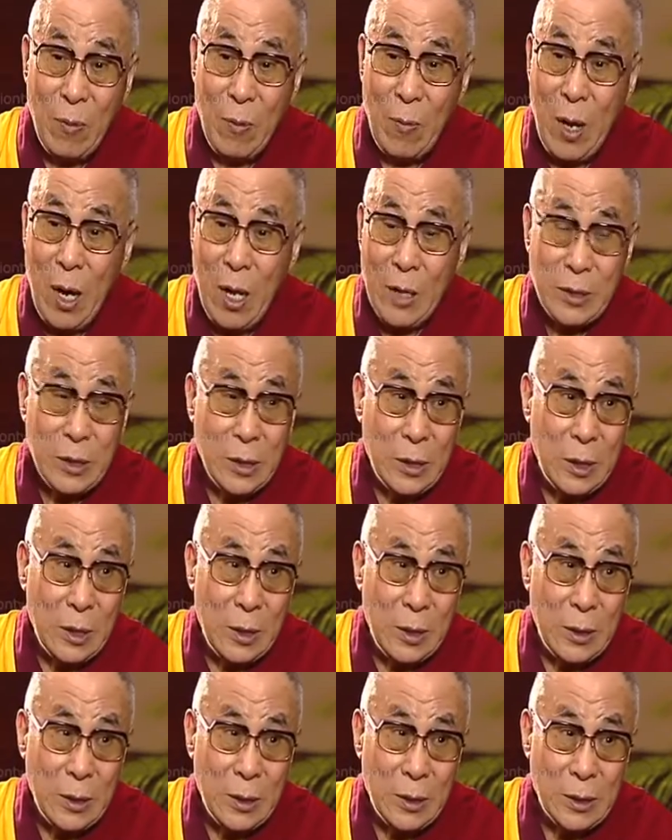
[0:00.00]
of
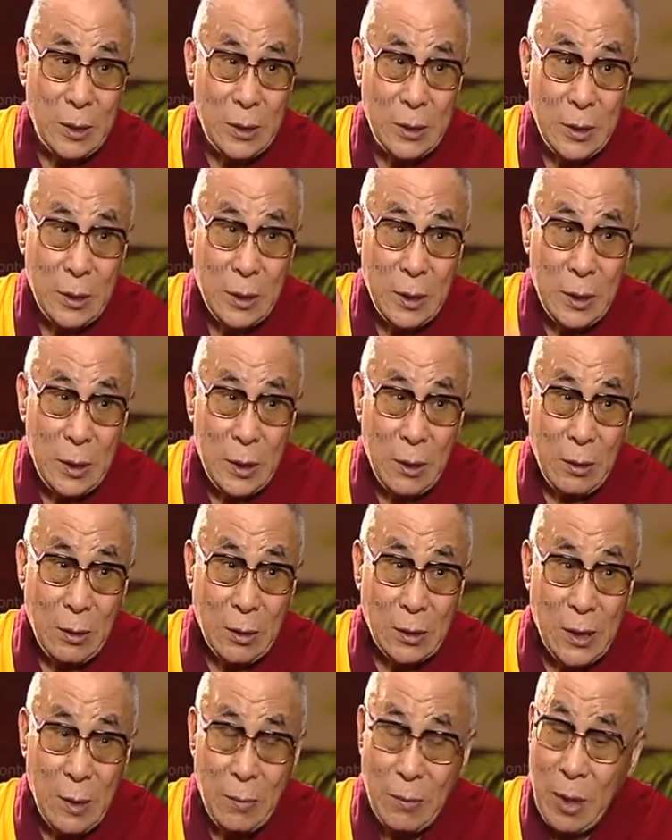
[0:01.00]
articles
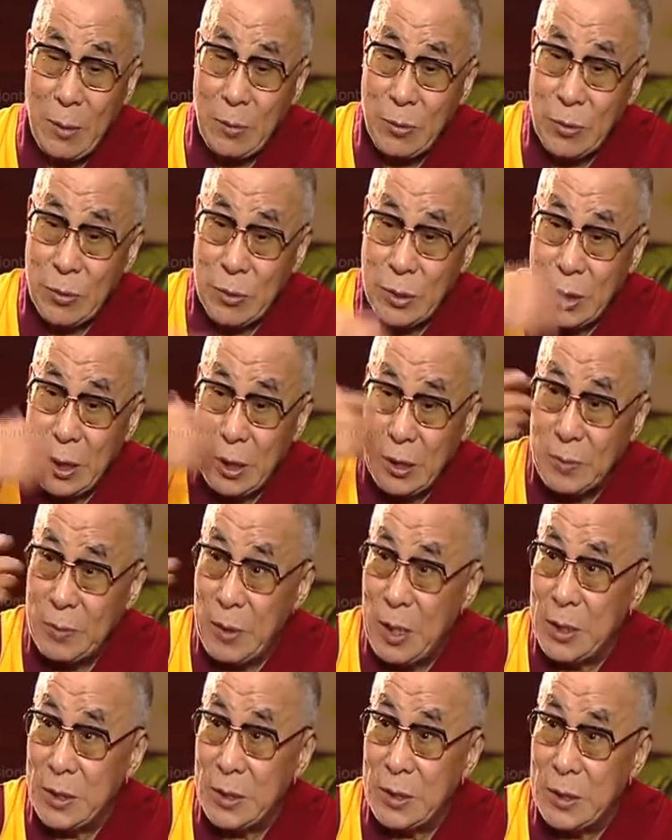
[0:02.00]
or sometimes to say
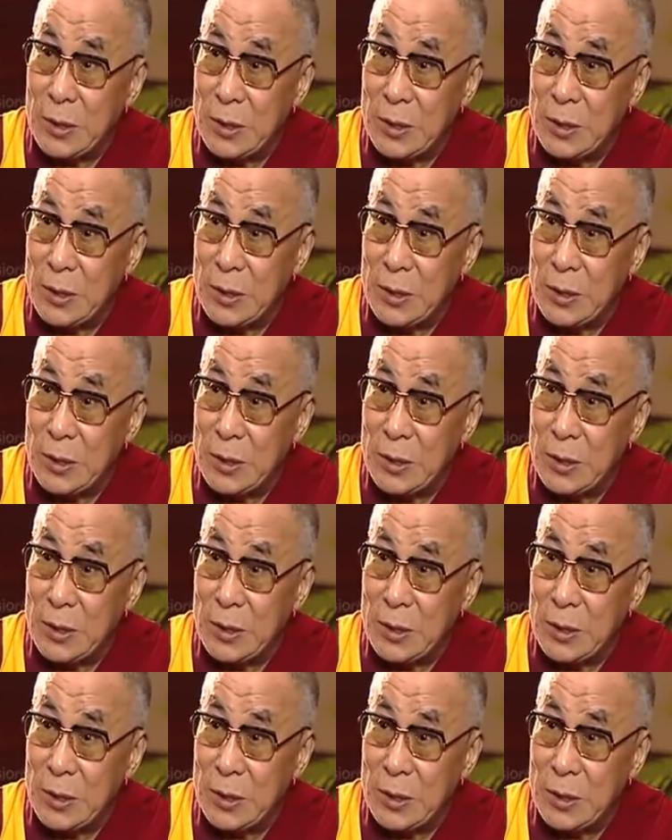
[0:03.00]
express,